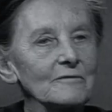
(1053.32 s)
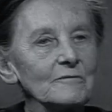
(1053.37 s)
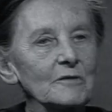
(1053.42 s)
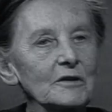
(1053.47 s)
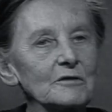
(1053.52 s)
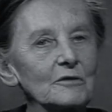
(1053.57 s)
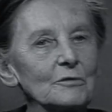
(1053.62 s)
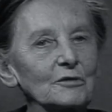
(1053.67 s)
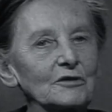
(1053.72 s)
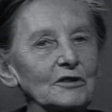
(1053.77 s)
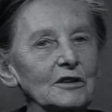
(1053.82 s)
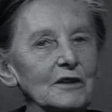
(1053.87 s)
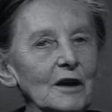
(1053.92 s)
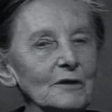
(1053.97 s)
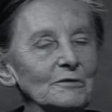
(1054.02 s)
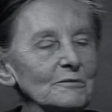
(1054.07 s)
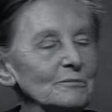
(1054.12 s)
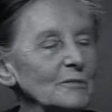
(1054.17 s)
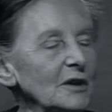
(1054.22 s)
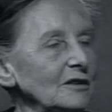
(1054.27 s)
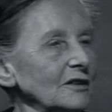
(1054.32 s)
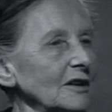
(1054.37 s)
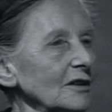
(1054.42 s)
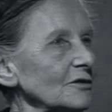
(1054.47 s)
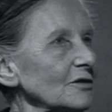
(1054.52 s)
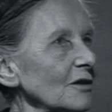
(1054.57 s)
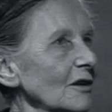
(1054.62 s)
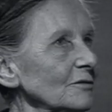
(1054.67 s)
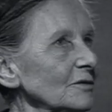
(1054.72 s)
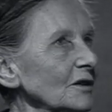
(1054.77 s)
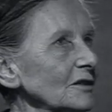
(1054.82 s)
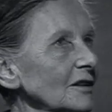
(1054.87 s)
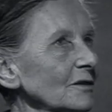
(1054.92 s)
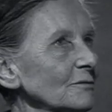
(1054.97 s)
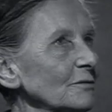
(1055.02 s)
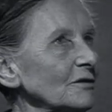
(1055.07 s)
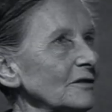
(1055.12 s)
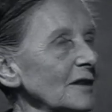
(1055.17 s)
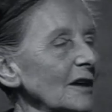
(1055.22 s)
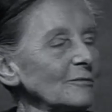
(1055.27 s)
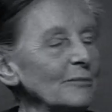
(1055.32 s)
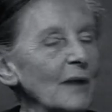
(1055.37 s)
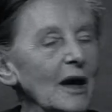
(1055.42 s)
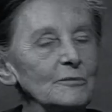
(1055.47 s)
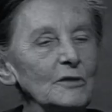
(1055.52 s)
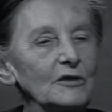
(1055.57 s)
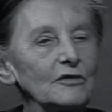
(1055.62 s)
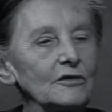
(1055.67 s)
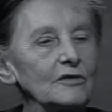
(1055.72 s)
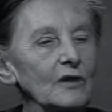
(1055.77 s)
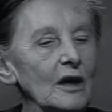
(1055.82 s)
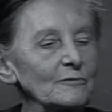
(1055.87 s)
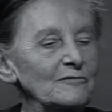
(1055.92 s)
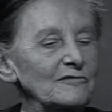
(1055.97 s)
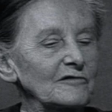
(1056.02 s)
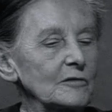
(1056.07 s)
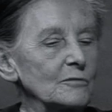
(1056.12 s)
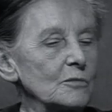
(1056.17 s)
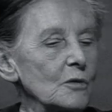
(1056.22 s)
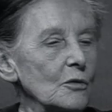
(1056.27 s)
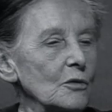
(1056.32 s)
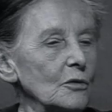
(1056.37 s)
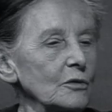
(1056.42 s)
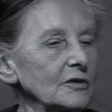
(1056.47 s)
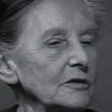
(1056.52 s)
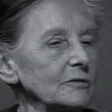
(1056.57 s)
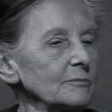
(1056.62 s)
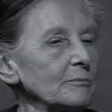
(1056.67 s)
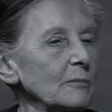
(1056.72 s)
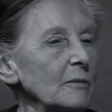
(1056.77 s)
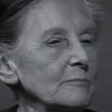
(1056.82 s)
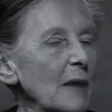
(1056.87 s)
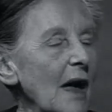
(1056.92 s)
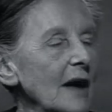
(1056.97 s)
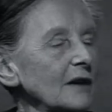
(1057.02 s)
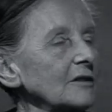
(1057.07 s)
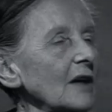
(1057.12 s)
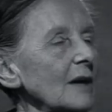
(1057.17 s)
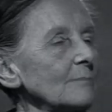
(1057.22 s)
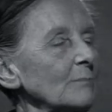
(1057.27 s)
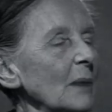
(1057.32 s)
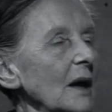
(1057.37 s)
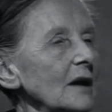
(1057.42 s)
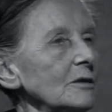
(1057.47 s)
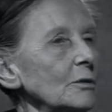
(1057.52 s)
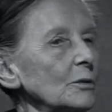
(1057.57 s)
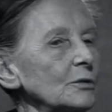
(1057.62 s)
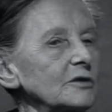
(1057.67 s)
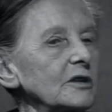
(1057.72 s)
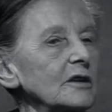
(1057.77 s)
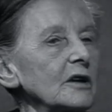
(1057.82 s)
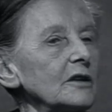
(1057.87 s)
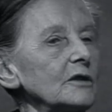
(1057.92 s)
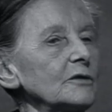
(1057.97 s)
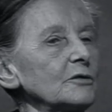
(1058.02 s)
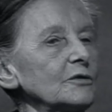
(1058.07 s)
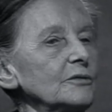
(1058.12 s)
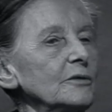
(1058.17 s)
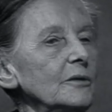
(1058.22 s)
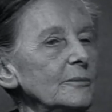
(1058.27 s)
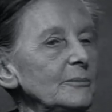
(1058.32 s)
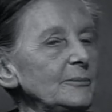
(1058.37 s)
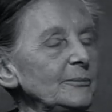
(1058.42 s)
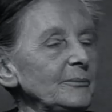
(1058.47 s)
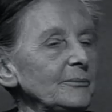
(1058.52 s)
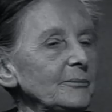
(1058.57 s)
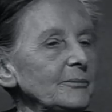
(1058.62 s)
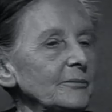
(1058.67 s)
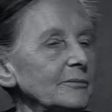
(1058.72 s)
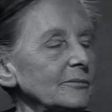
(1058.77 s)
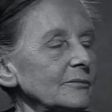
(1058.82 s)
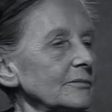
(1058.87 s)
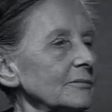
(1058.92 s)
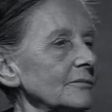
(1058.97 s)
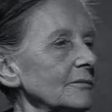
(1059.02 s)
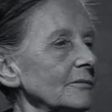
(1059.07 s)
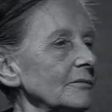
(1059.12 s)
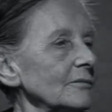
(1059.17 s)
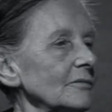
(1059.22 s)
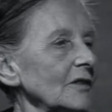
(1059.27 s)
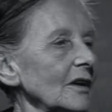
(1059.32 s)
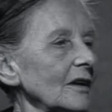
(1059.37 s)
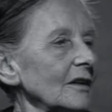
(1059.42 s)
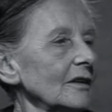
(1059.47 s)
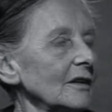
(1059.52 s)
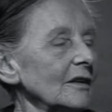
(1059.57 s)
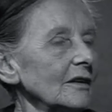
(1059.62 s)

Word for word: I used to go to meetings of it. It was led by Mrs. Humphry Ward and backed up by Lord Curzon. What were they like?